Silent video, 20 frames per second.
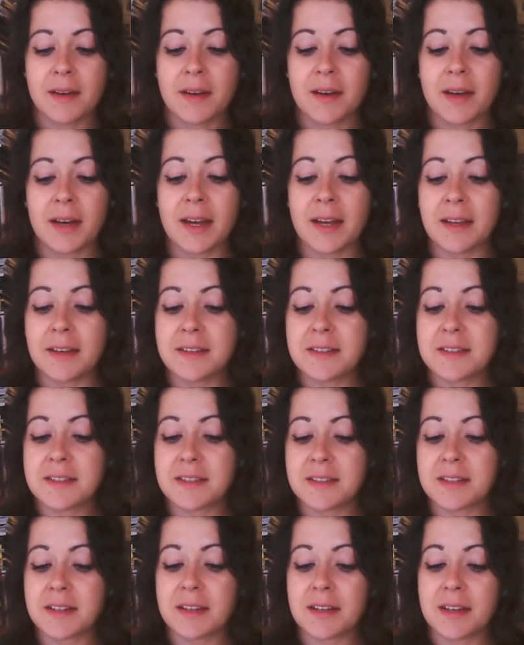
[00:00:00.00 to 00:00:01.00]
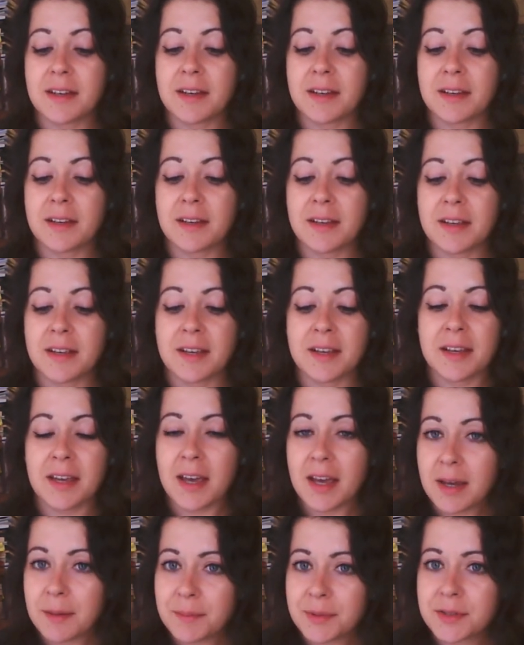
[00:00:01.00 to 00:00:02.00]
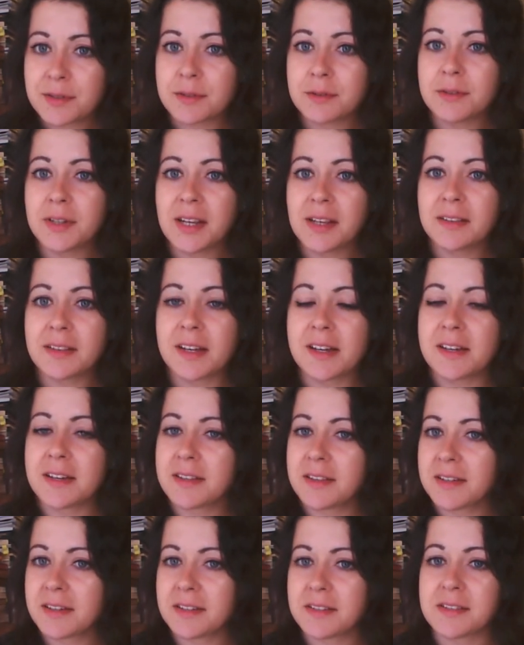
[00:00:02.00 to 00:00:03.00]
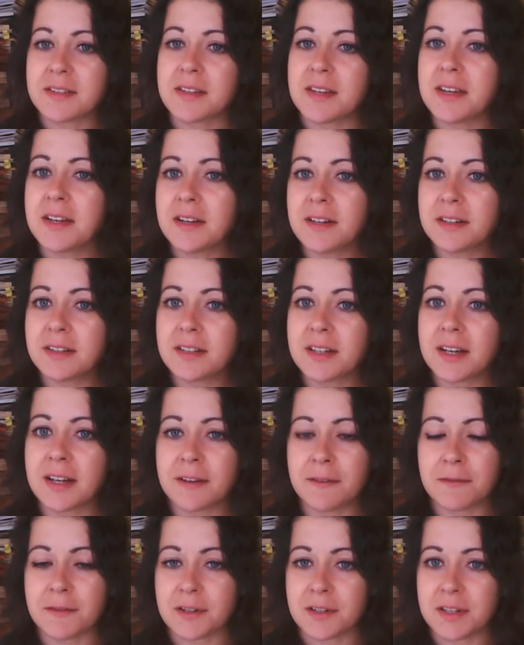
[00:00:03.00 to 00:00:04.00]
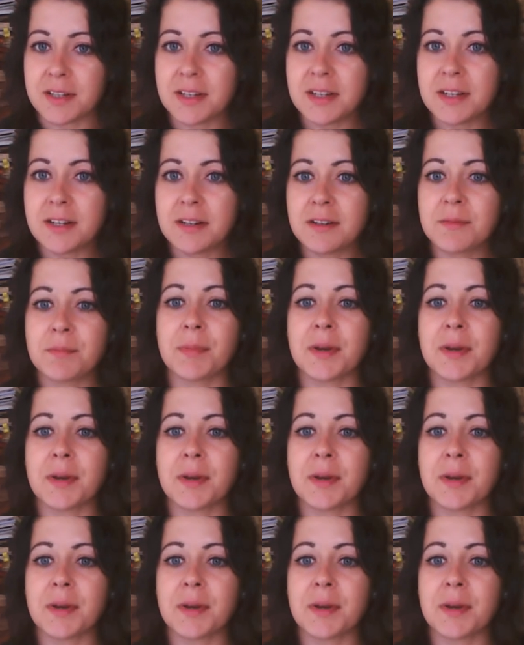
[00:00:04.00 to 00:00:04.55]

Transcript: And he kept going like this year after year,